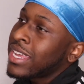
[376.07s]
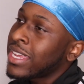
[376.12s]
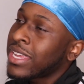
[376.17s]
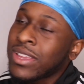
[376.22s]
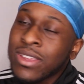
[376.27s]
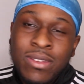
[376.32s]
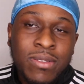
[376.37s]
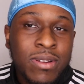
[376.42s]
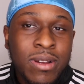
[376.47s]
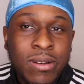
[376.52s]

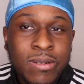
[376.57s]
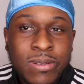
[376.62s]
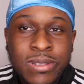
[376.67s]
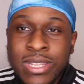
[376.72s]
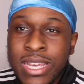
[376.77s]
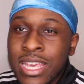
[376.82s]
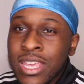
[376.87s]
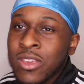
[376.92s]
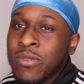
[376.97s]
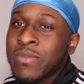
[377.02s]
You know what I'm
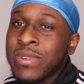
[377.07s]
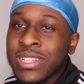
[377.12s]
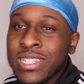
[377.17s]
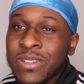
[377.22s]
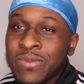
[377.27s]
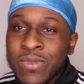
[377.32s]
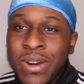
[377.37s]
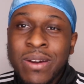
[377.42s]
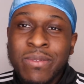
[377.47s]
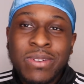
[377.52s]
saying? You missed
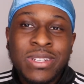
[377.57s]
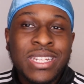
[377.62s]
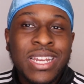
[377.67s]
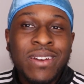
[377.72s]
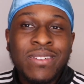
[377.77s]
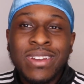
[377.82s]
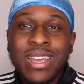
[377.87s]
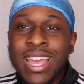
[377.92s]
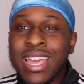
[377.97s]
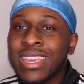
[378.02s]
the
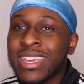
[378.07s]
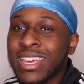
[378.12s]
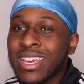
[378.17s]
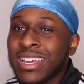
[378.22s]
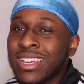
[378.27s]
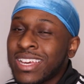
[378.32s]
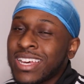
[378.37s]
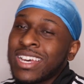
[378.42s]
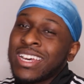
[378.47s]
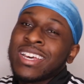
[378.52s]
barbershop, can't
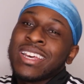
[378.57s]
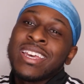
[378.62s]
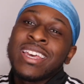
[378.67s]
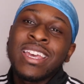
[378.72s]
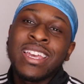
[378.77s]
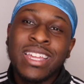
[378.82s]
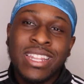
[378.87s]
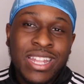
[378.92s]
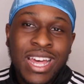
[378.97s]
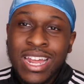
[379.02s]
get cut,
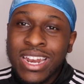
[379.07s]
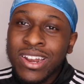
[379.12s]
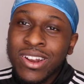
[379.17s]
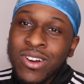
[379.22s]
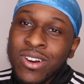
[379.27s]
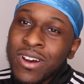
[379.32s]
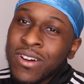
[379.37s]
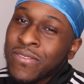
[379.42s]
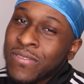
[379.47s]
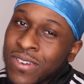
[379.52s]
lining
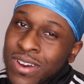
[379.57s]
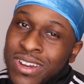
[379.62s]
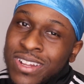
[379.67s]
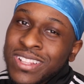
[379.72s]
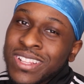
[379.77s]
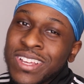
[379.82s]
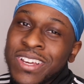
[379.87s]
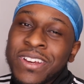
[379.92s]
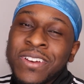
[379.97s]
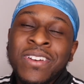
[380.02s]
all
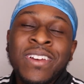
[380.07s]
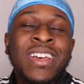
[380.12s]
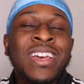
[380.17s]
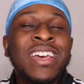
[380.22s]
up.